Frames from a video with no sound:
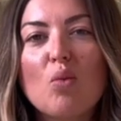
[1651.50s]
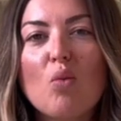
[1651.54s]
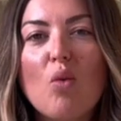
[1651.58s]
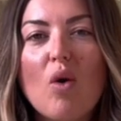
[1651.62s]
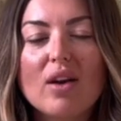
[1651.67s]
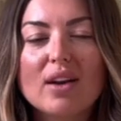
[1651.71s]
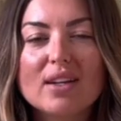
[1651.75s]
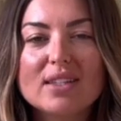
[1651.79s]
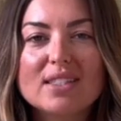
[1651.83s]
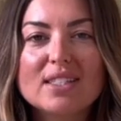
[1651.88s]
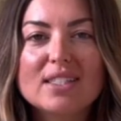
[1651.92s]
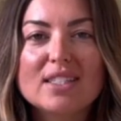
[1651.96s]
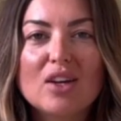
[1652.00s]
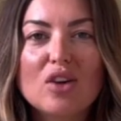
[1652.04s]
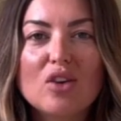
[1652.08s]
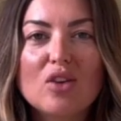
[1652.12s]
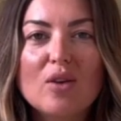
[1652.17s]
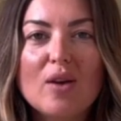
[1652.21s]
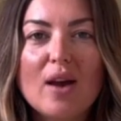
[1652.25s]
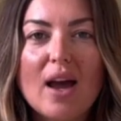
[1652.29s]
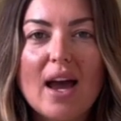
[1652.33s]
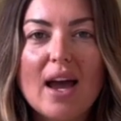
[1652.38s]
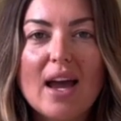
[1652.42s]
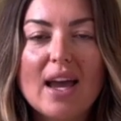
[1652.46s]
wanted to tell
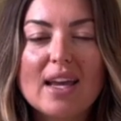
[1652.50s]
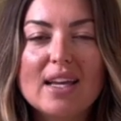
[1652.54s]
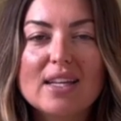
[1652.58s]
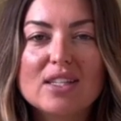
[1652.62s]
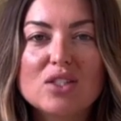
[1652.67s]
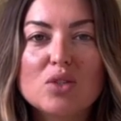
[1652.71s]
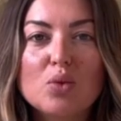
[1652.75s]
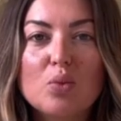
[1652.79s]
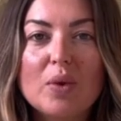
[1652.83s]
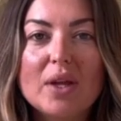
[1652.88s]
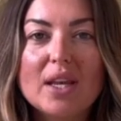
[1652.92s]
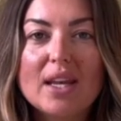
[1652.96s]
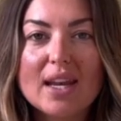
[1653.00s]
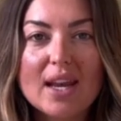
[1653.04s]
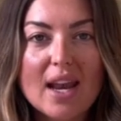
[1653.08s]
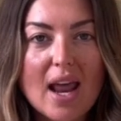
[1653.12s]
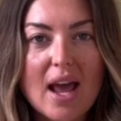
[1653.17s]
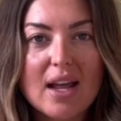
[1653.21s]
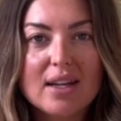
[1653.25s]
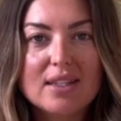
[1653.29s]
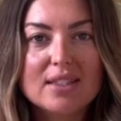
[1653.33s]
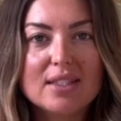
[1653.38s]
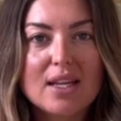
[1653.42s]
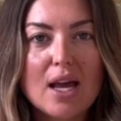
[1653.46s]
you guys we didn't
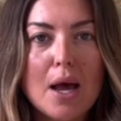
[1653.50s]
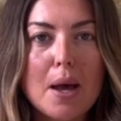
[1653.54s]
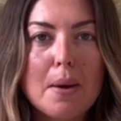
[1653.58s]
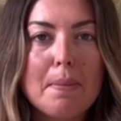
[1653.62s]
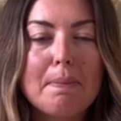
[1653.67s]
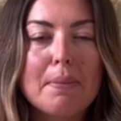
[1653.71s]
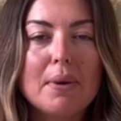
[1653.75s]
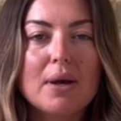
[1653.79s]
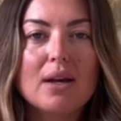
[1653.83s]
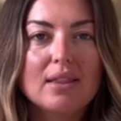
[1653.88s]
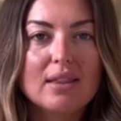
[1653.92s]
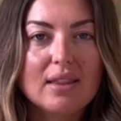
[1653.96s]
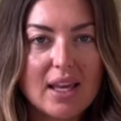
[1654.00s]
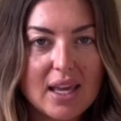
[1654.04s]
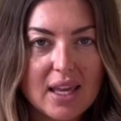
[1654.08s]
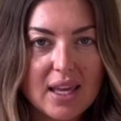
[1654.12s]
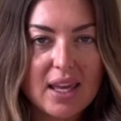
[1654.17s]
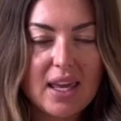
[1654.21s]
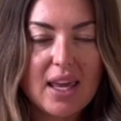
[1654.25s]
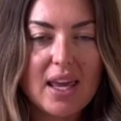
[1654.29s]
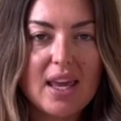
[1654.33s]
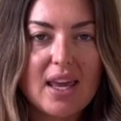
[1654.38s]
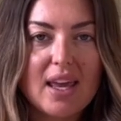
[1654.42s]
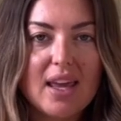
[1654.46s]
end up
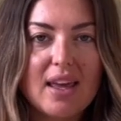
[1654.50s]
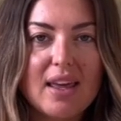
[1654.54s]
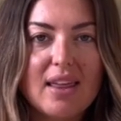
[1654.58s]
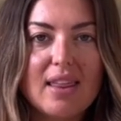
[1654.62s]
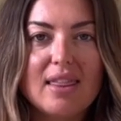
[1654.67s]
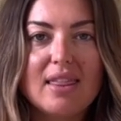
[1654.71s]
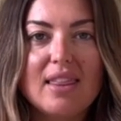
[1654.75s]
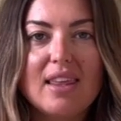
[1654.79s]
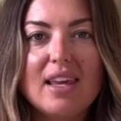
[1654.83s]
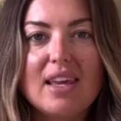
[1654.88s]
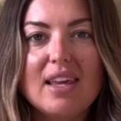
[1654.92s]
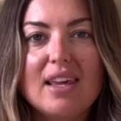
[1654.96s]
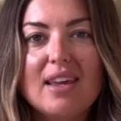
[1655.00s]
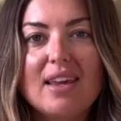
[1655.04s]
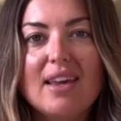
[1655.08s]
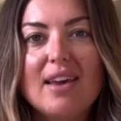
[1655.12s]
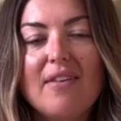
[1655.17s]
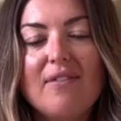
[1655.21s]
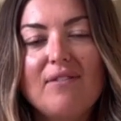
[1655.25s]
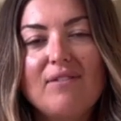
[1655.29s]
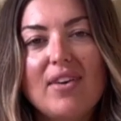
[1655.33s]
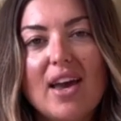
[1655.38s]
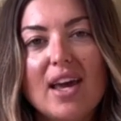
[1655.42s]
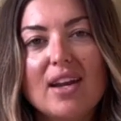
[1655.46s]
linking the
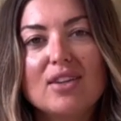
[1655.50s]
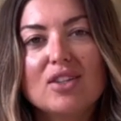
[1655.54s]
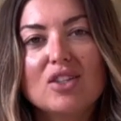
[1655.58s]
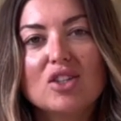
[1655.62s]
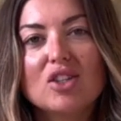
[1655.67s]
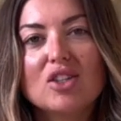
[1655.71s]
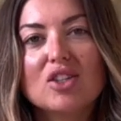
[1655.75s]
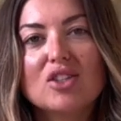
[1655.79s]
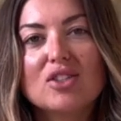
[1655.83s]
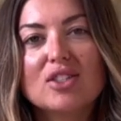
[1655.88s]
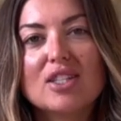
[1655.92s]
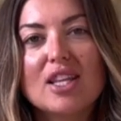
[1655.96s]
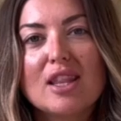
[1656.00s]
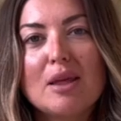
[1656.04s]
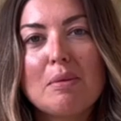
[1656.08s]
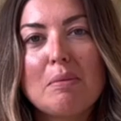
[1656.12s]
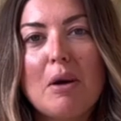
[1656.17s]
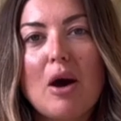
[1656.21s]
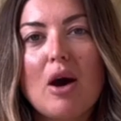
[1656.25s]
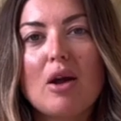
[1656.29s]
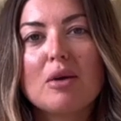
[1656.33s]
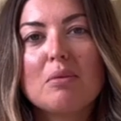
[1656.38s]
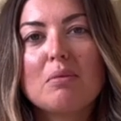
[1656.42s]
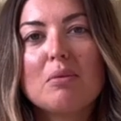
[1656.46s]
vendors in the
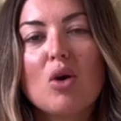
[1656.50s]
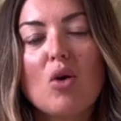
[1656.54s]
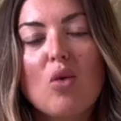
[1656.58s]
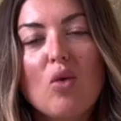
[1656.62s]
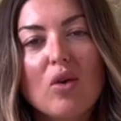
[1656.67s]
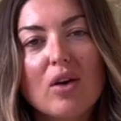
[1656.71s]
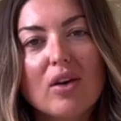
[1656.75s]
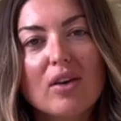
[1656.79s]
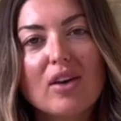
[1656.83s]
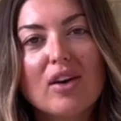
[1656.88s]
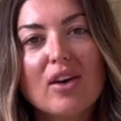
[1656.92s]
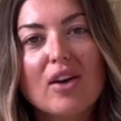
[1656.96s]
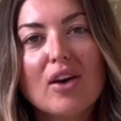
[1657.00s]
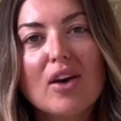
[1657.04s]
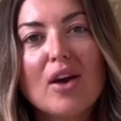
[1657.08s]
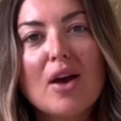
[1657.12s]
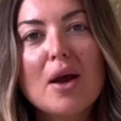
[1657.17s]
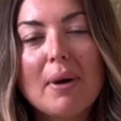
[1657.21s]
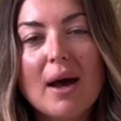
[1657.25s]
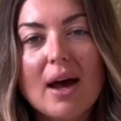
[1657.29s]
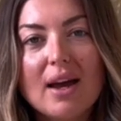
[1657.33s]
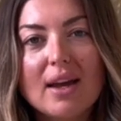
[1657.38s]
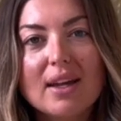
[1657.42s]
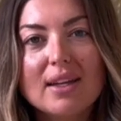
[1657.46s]
bottom corner,
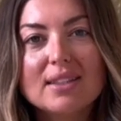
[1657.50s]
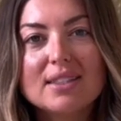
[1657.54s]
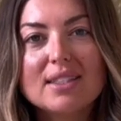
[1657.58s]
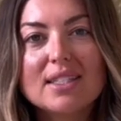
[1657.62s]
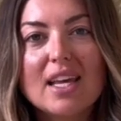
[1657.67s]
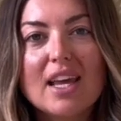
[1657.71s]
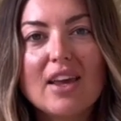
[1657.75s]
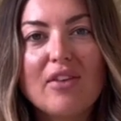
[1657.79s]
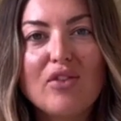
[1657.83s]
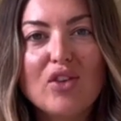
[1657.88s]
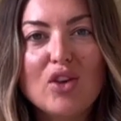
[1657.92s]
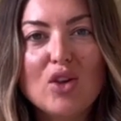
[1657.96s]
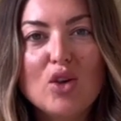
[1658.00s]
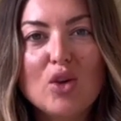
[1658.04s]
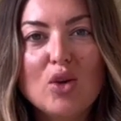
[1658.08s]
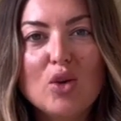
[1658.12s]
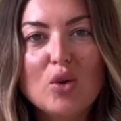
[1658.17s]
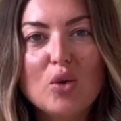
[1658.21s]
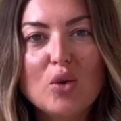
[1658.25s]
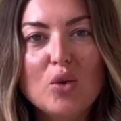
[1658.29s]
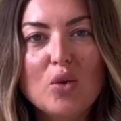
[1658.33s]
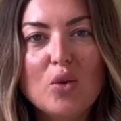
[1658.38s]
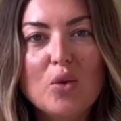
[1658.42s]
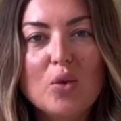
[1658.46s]
but if
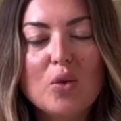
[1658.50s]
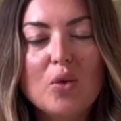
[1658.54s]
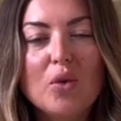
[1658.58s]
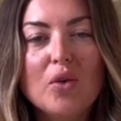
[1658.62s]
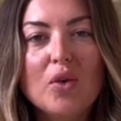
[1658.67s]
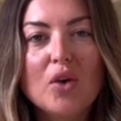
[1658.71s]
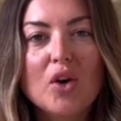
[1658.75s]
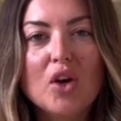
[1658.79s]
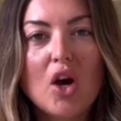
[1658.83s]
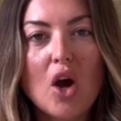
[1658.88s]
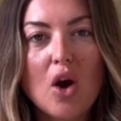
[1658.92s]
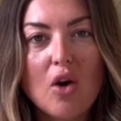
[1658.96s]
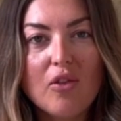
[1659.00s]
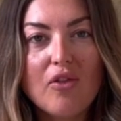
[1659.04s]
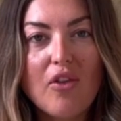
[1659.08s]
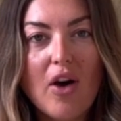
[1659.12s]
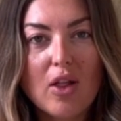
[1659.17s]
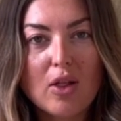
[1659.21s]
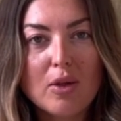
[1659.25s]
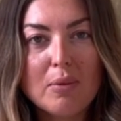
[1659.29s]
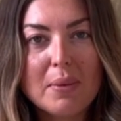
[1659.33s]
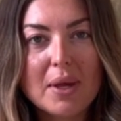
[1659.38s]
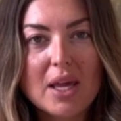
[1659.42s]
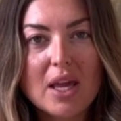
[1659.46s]
you go
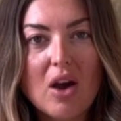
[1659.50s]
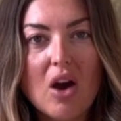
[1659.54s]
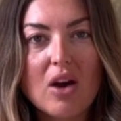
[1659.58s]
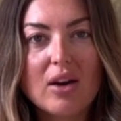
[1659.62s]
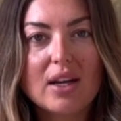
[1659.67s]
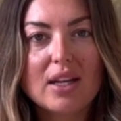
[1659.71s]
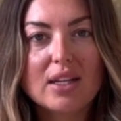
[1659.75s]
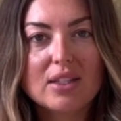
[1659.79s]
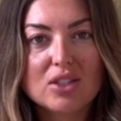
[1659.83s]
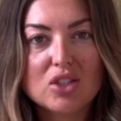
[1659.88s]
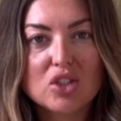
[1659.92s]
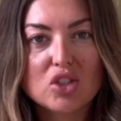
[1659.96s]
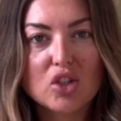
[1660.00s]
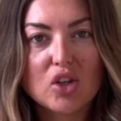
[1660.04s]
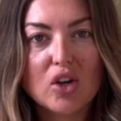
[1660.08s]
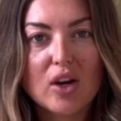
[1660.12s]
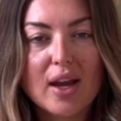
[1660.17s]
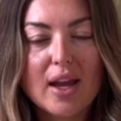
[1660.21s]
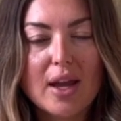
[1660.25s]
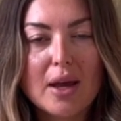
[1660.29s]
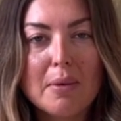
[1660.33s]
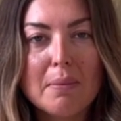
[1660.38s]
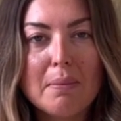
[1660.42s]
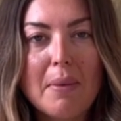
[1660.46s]
follow me on
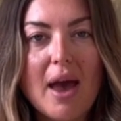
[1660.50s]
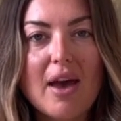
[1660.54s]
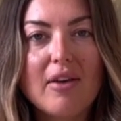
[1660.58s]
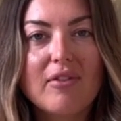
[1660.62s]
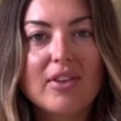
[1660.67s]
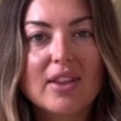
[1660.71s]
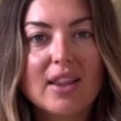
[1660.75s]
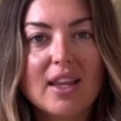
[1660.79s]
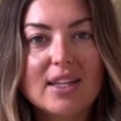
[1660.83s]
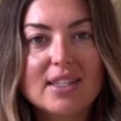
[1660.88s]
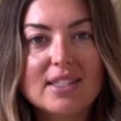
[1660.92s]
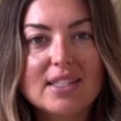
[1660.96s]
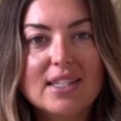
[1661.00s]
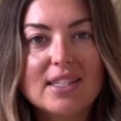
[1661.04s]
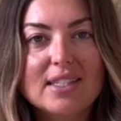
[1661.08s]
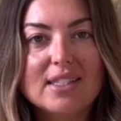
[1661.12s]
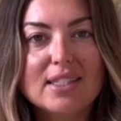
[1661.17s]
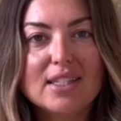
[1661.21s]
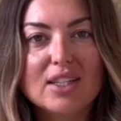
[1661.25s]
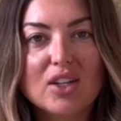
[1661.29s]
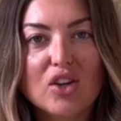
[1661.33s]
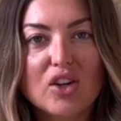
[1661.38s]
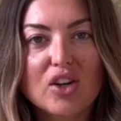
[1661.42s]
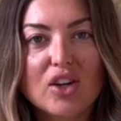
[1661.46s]
Instagram at Valenti
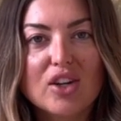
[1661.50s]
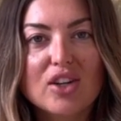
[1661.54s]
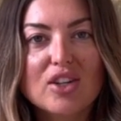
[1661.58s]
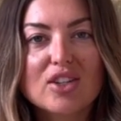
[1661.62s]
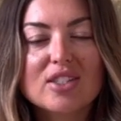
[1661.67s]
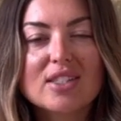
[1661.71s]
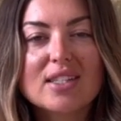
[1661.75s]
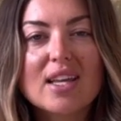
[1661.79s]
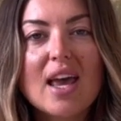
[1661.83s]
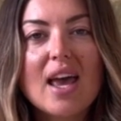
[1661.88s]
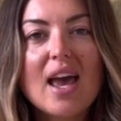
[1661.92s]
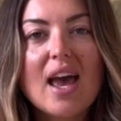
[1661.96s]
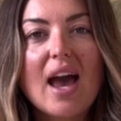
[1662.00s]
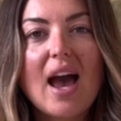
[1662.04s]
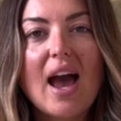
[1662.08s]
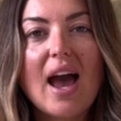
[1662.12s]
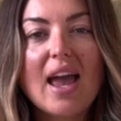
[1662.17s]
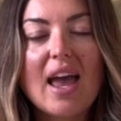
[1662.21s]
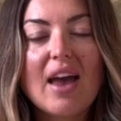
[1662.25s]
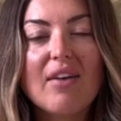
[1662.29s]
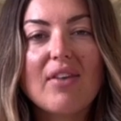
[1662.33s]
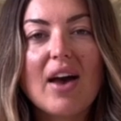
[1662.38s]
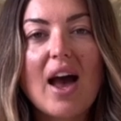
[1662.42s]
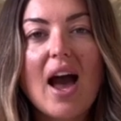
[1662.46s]
Interiors, I
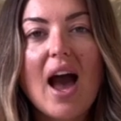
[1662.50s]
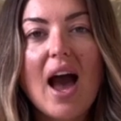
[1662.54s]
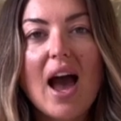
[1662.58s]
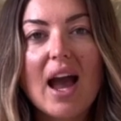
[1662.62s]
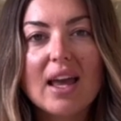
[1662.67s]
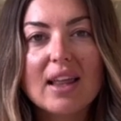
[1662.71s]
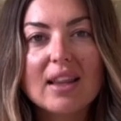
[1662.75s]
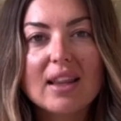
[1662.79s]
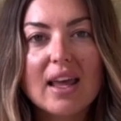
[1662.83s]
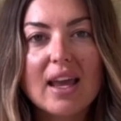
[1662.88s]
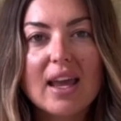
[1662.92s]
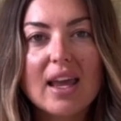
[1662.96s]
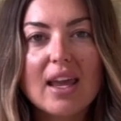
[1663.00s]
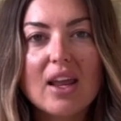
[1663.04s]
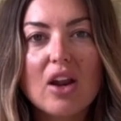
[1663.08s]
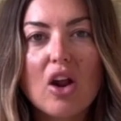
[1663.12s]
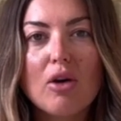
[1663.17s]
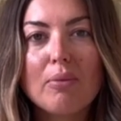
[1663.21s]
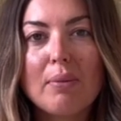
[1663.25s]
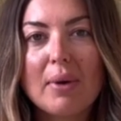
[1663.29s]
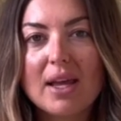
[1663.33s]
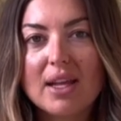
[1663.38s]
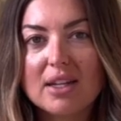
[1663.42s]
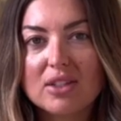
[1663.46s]
have a highlight
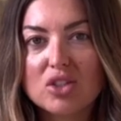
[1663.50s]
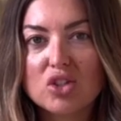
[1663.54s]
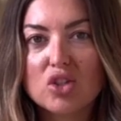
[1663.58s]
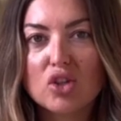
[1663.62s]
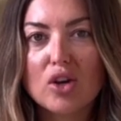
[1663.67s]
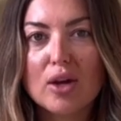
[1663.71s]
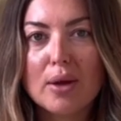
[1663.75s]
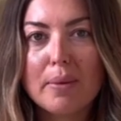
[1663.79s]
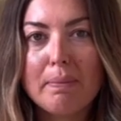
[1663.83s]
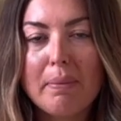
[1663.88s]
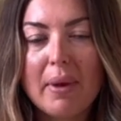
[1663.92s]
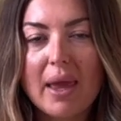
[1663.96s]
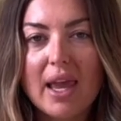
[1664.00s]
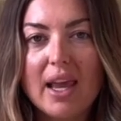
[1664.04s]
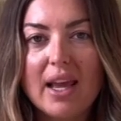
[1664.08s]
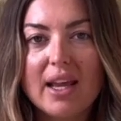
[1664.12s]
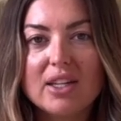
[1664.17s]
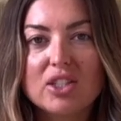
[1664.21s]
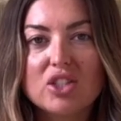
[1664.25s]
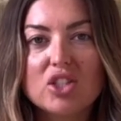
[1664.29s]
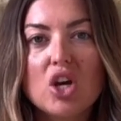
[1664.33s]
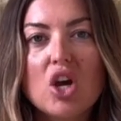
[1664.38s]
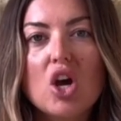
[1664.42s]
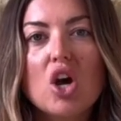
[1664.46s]
on my Instagram
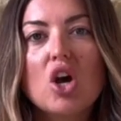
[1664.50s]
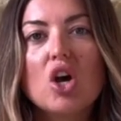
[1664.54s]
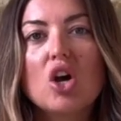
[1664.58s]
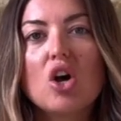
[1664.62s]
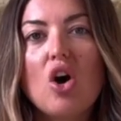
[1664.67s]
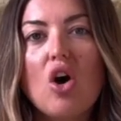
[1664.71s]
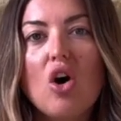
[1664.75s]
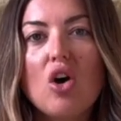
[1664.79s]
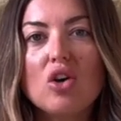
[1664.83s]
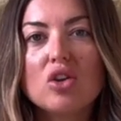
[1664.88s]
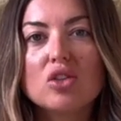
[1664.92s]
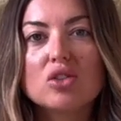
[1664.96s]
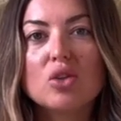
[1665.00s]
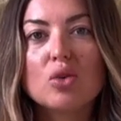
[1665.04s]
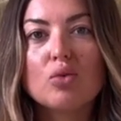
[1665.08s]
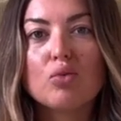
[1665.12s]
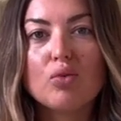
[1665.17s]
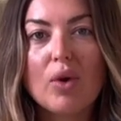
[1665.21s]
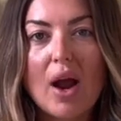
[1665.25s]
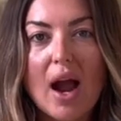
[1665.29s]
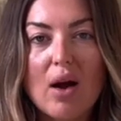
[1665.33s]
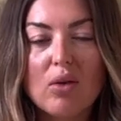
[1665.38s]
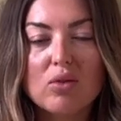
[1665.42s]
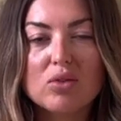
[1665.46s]
page called
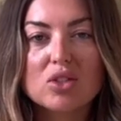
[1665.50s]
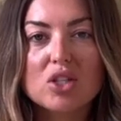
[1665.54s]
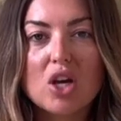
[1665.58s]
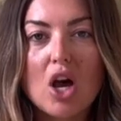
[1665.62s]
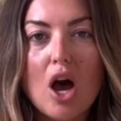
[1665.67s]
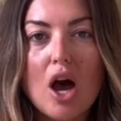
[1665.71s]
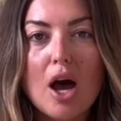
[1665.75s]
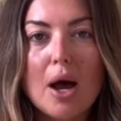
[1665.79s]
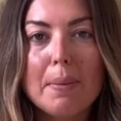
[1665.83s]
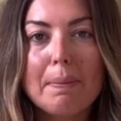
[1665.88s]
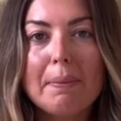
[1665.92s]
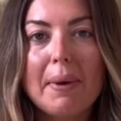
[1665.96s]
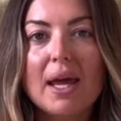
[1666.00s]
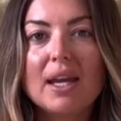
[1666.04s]
Round Top.